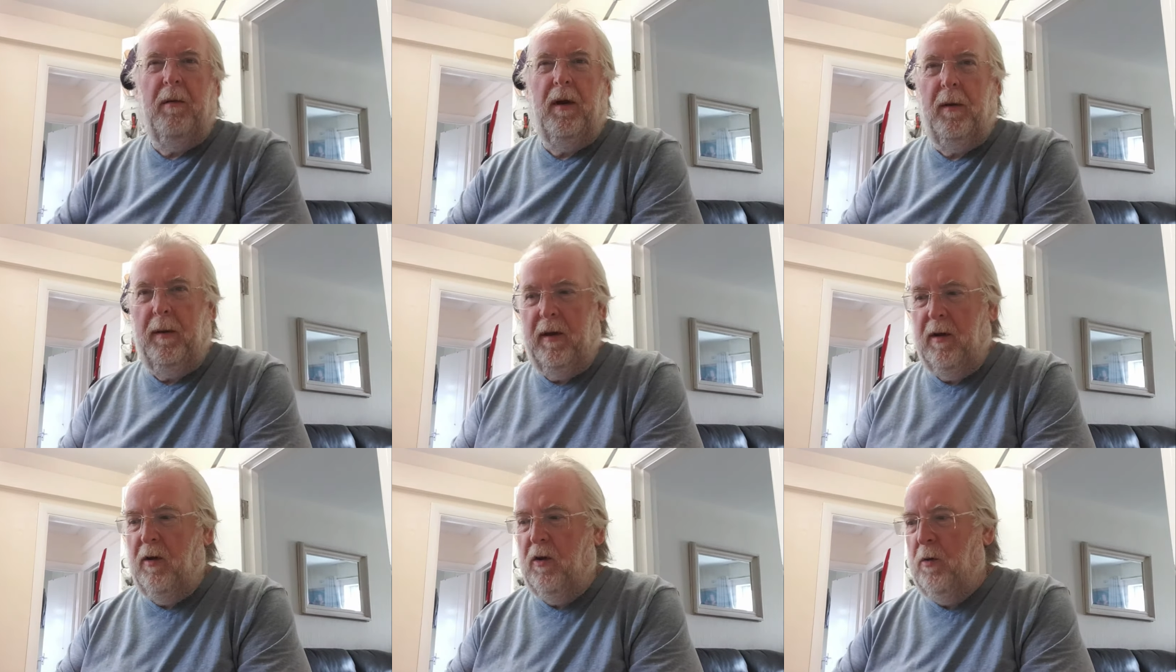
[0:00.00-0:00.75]
but I'm
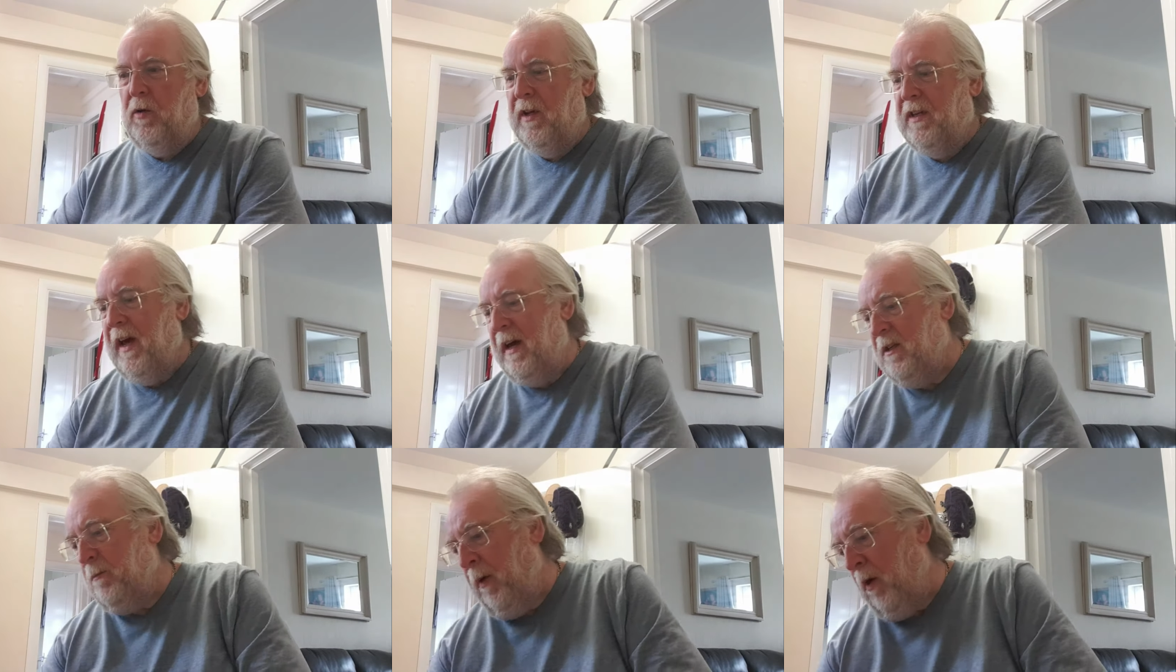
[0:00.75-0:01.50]
gonna do the
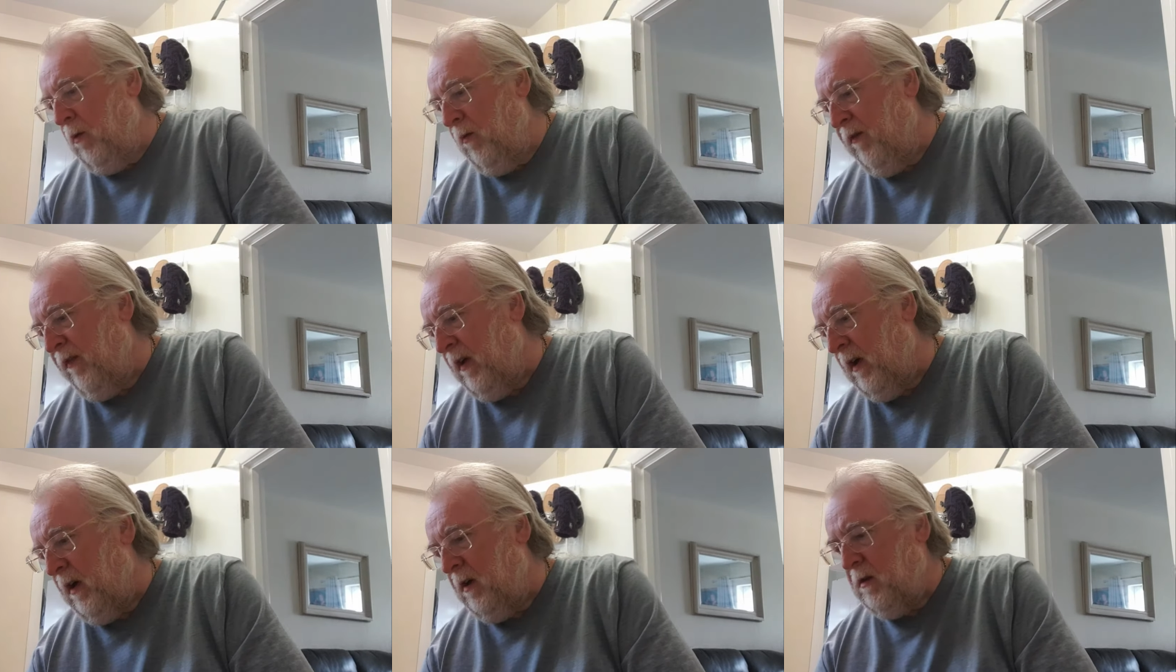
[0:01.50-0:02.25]
test bottle
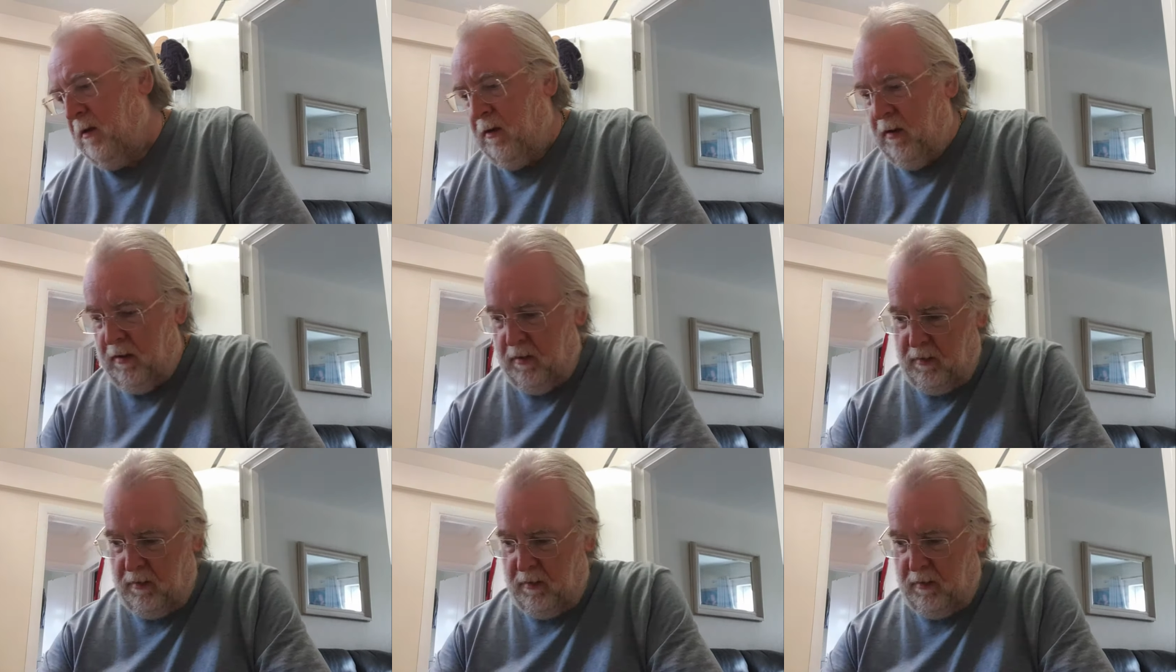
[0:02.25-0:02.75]
first.